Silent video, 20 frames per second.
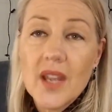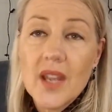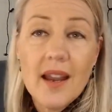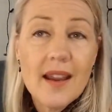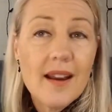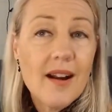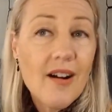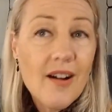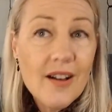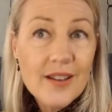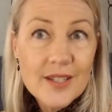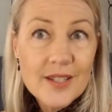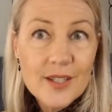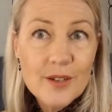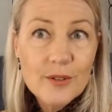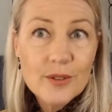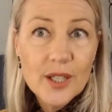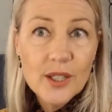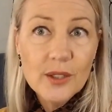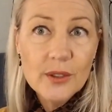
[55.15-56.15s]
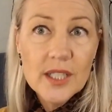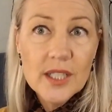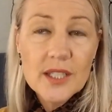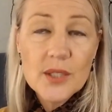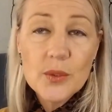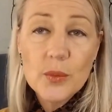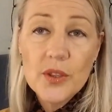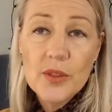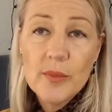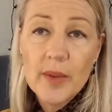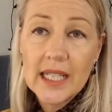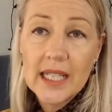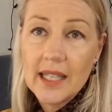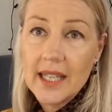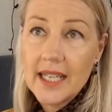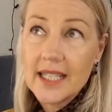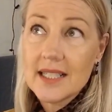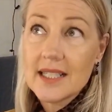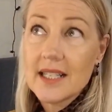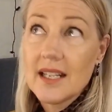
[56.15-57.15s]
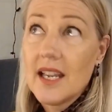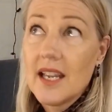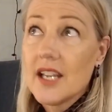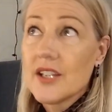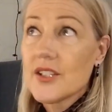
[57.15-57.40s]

I also noticed with my legs.